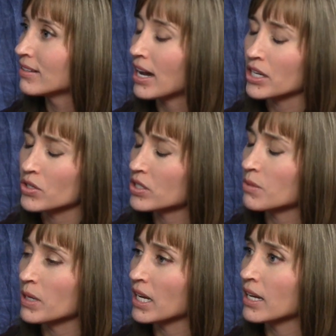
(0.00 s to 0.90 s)
I used to
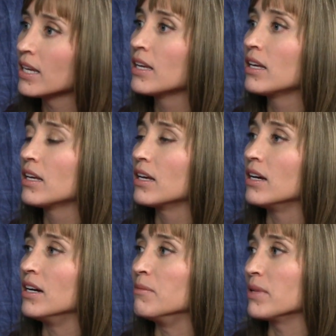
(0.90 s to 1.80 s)
be
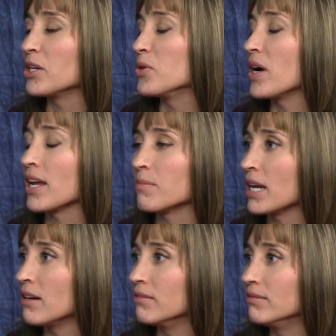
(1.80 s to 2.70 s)
um, and who I am
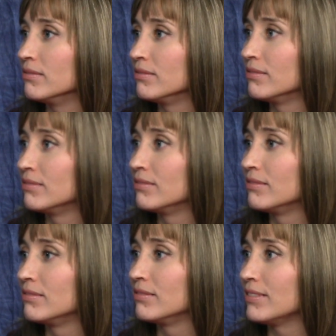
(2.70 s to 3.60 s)
now. Yeah.
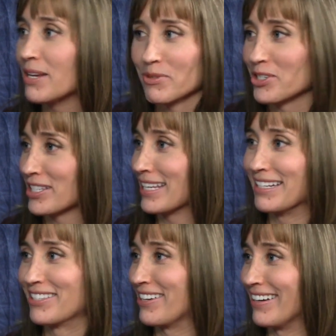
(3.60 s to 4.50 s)
And we're just getting
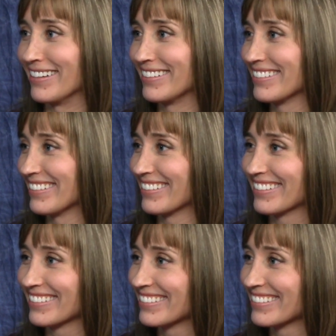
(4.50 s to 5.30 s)
started. Me either.